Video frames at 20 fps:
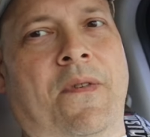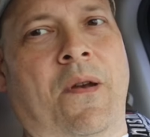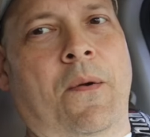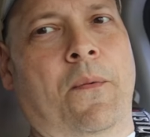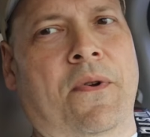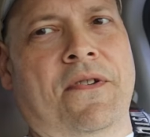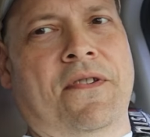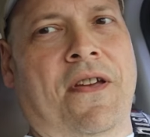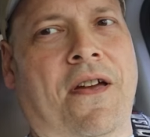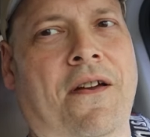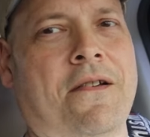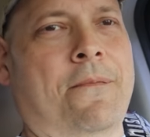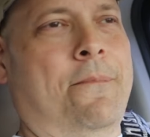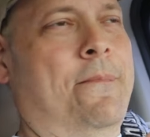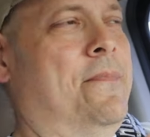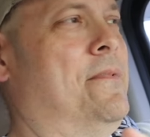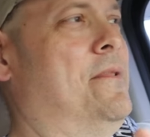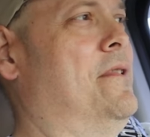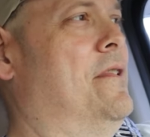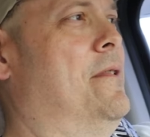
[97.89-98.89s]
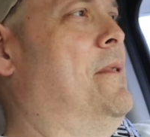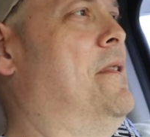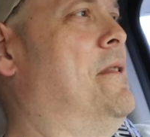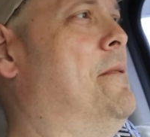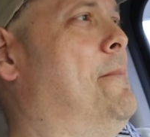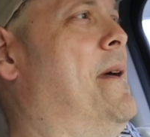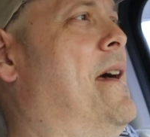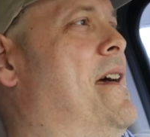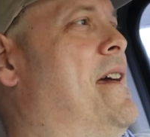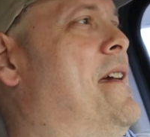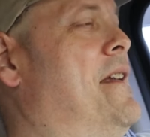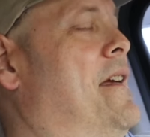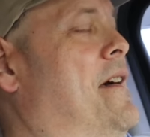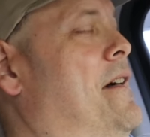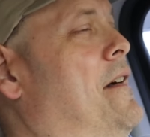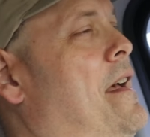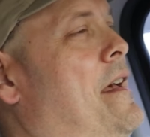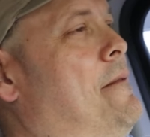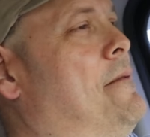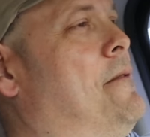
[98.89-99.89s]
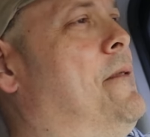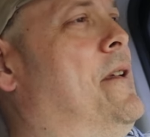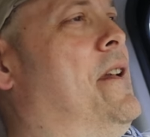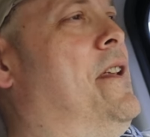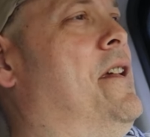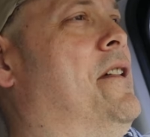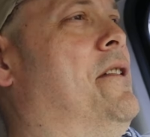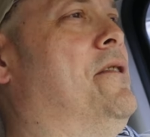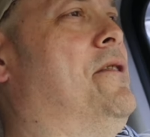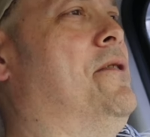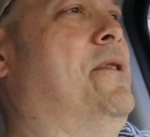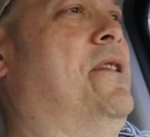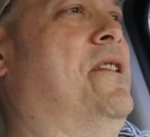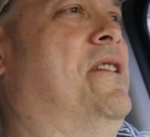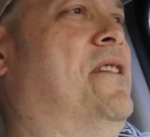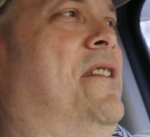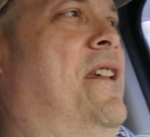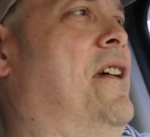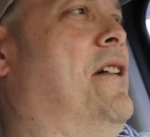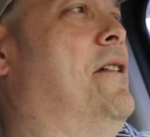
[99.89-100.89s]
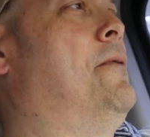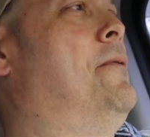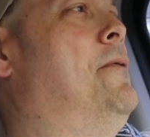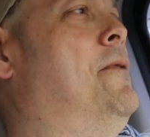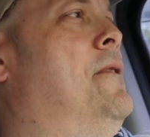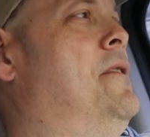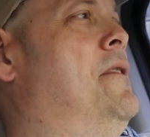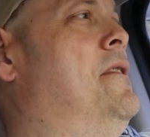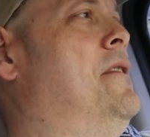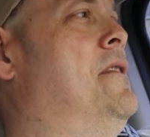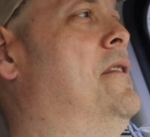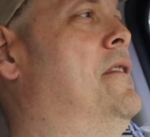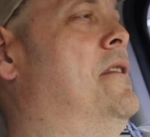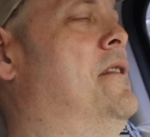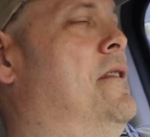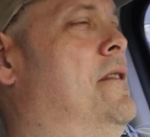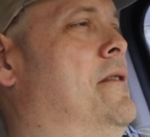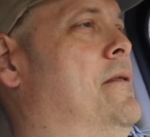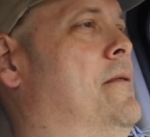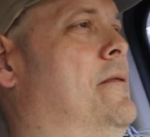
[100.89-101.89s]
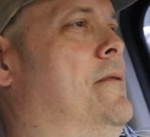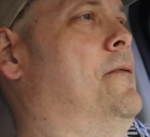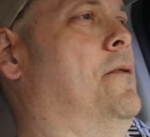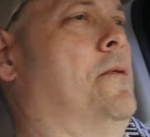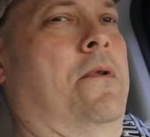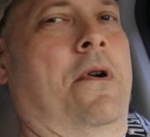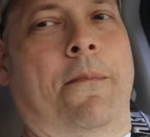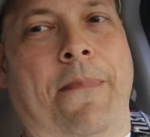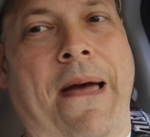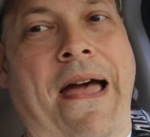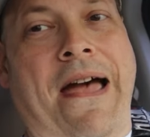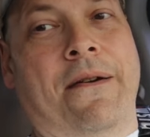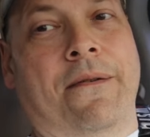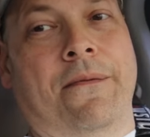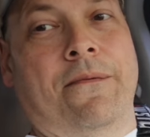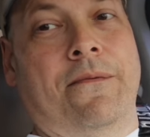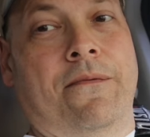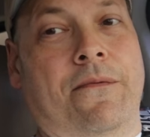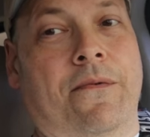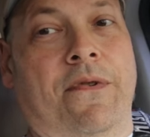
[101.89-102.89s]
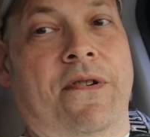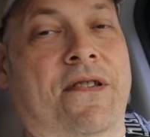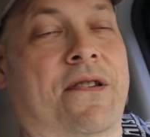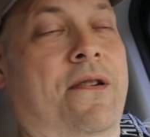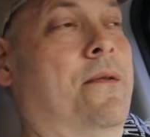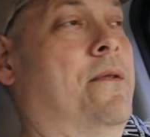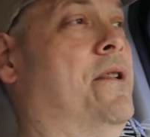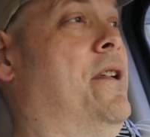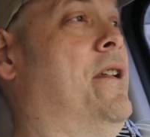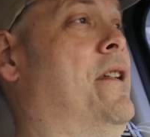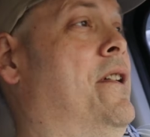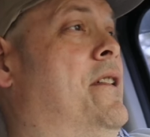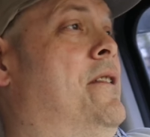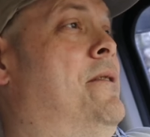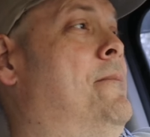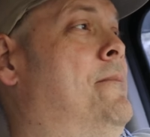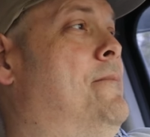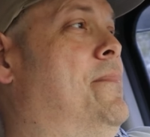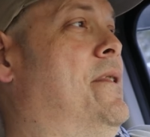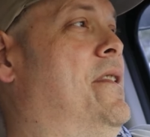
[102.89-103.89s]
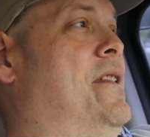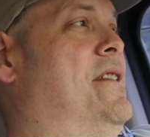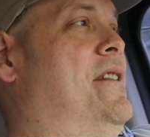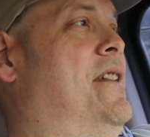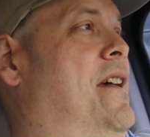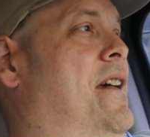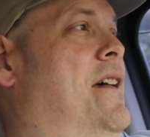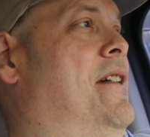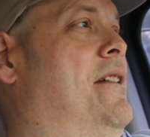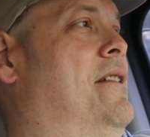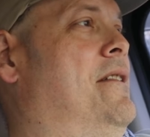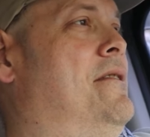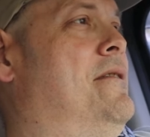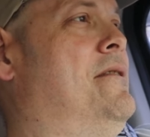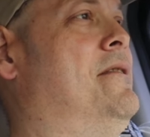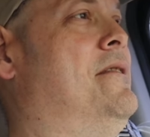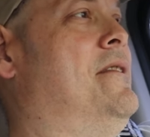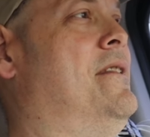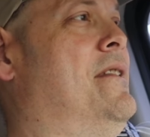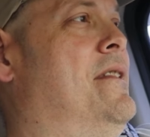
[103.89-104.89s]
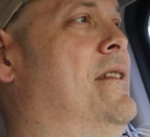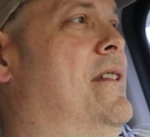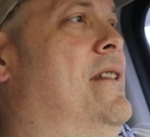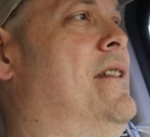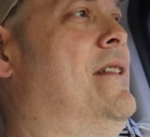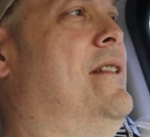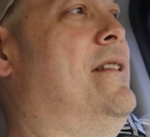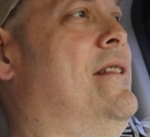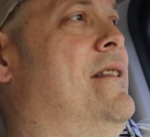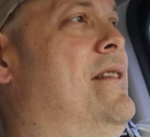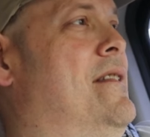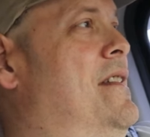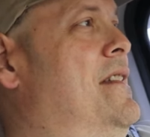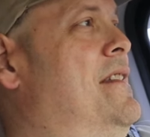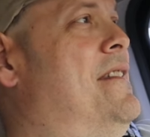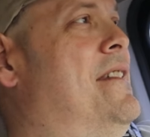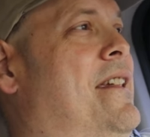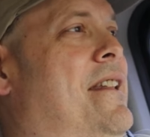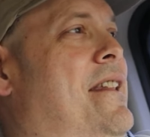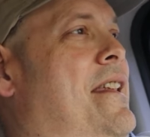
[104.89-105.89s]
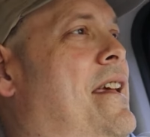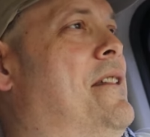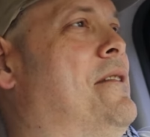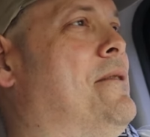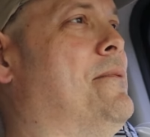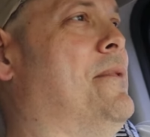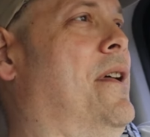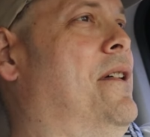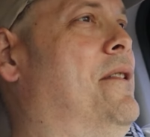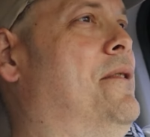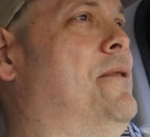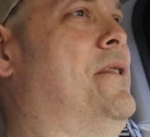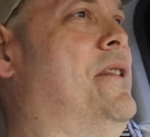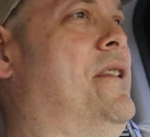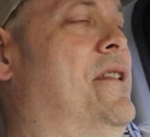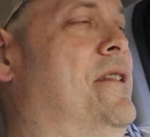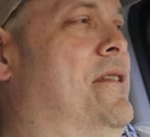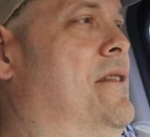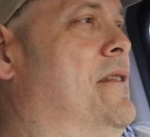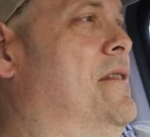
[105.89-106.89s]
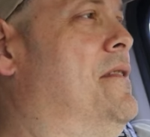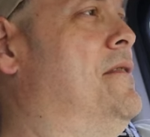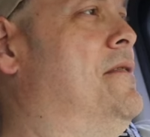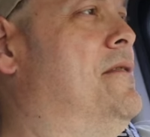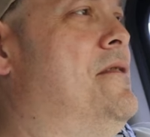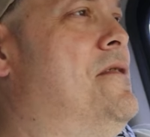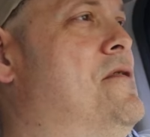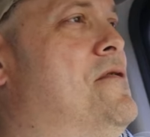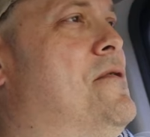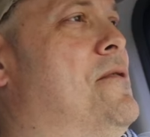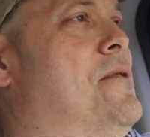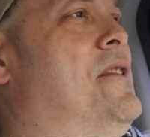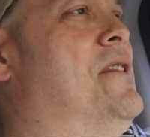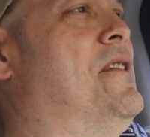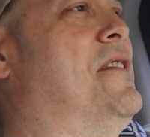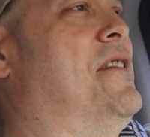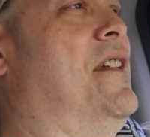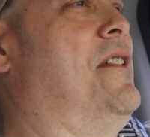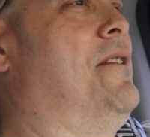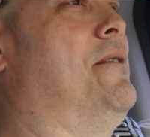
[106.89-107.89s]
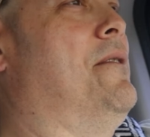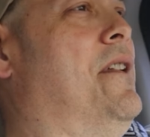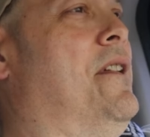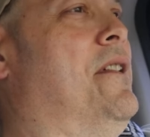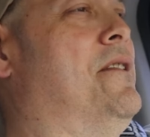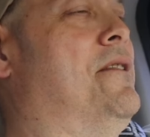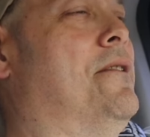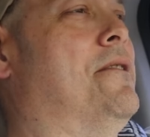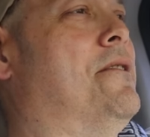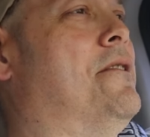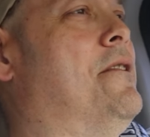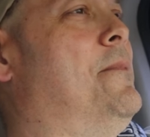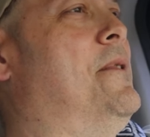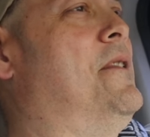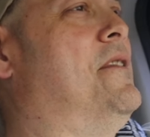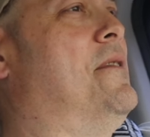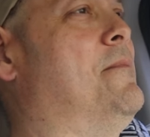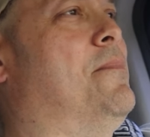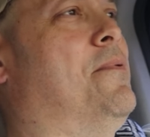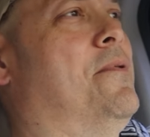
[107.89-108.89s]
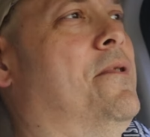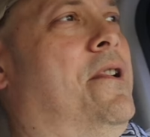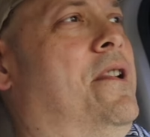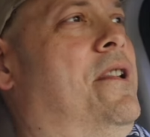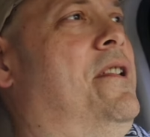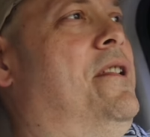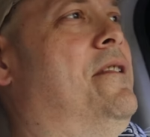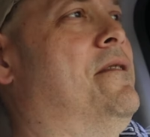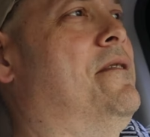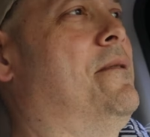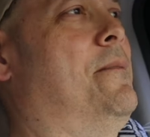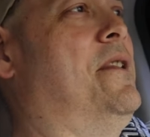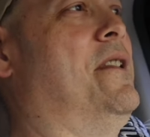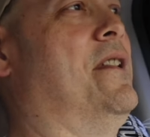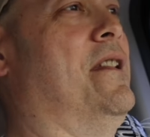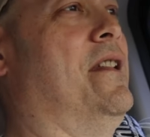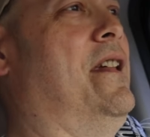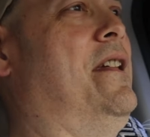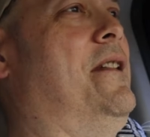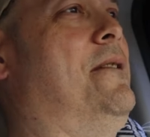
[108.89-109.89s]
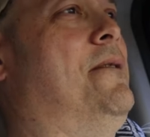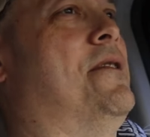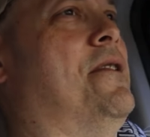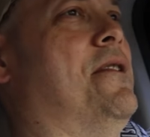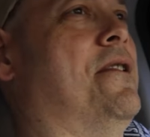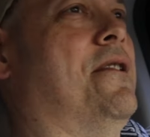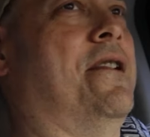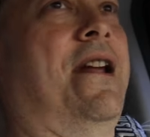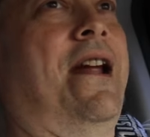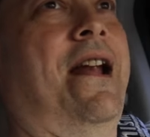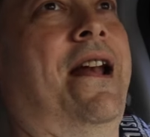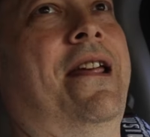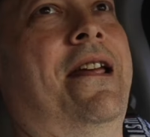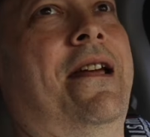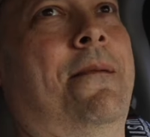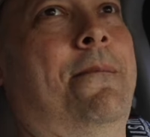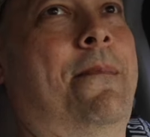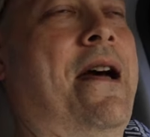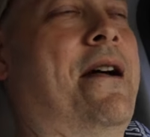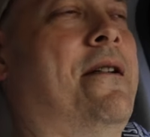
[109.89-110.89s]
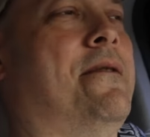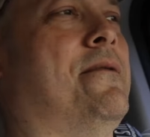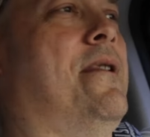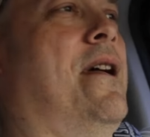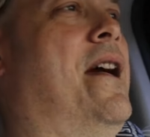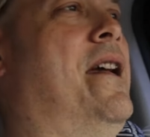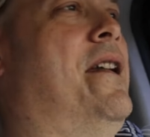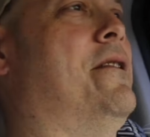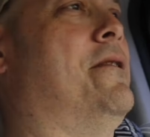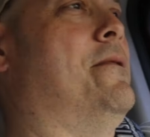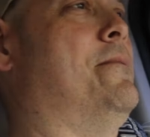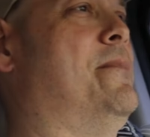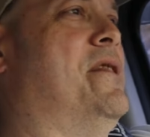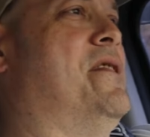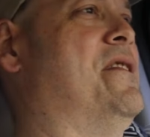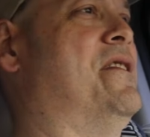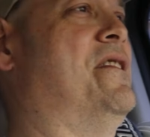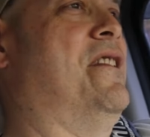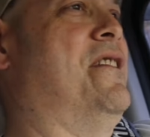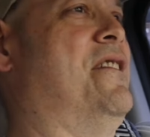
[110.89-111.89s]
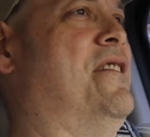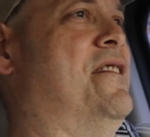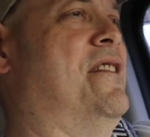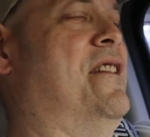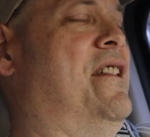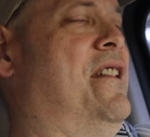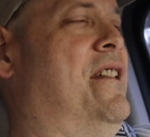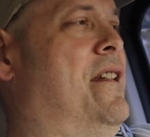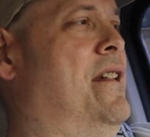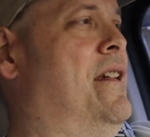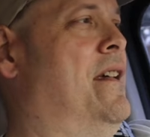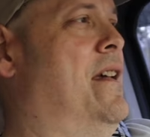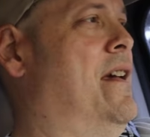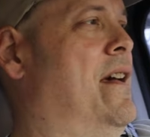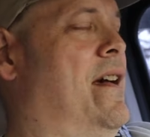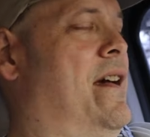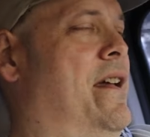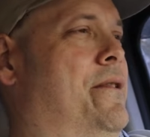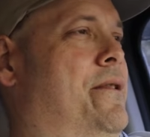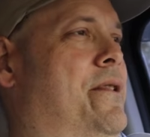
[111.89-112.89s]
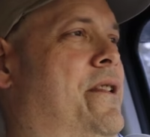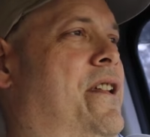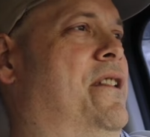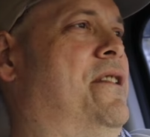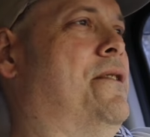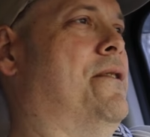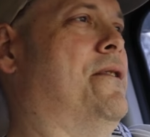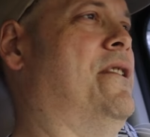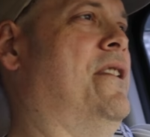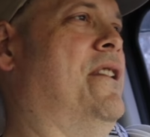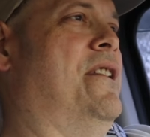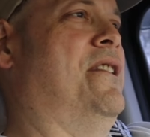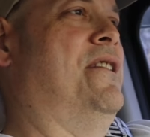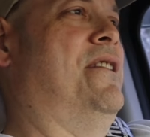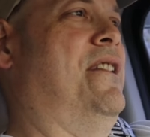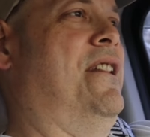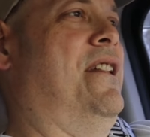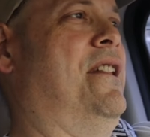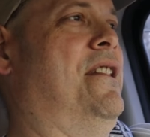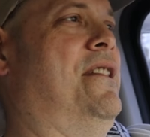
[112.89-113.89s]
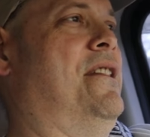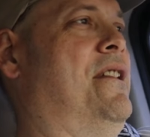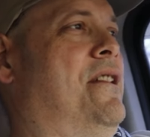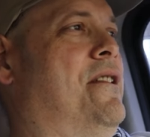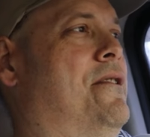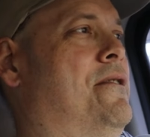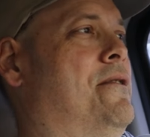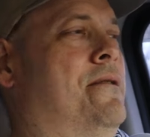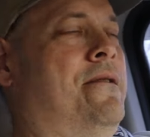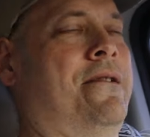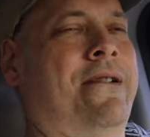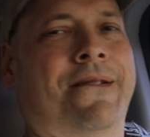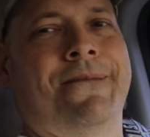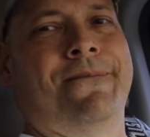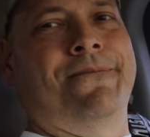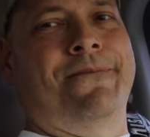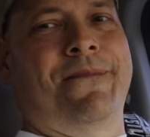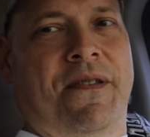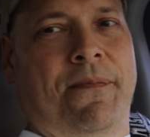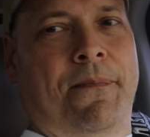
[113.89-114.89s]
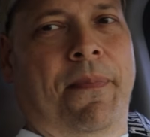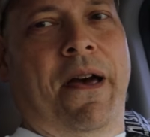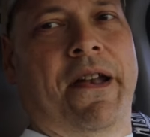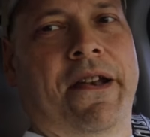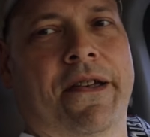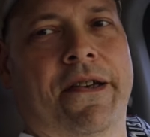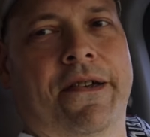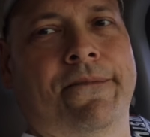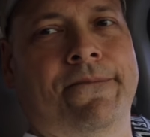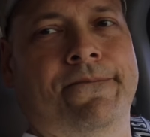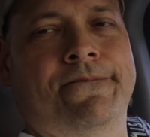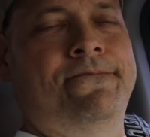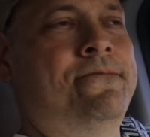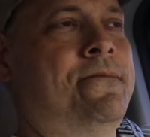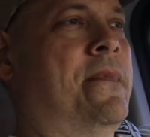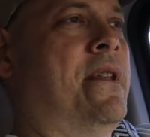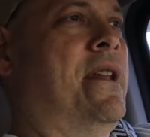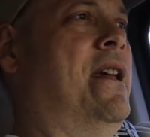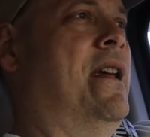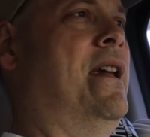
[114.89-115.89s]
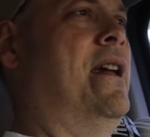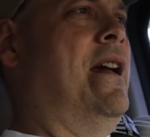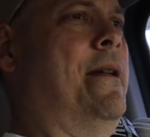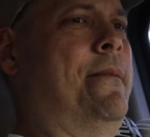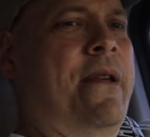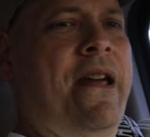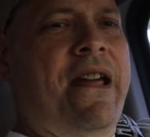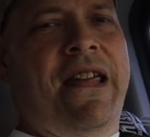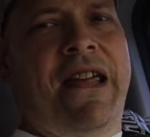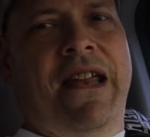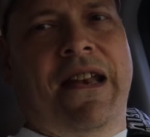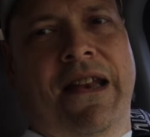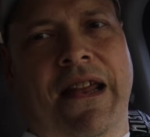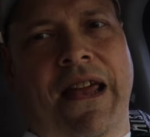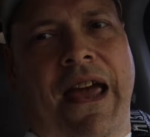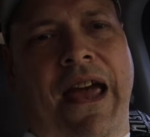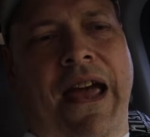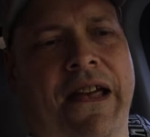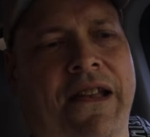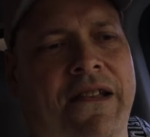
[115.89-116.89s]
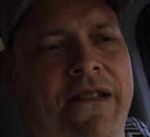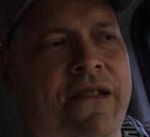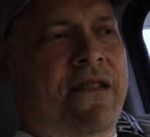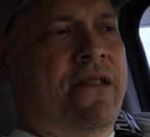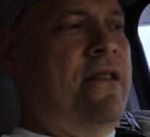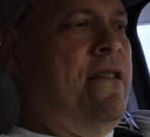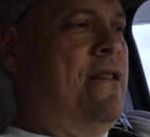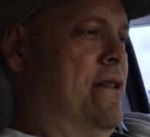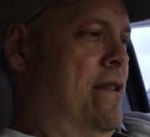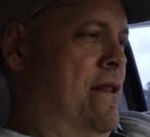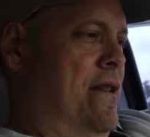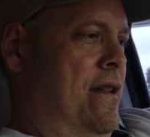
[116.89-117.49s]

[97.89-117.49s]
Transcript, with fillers: we'll talk a little bit about it, and I'll have a video to itself for about what's going on, but uh, let's get down the road and enjoy the scenery, because there's going to be some pretty, I mean, the leaves are getting about right here in Middle Tennessee. I know in Eastern Tennessee they're spot on. I'm not getting gas.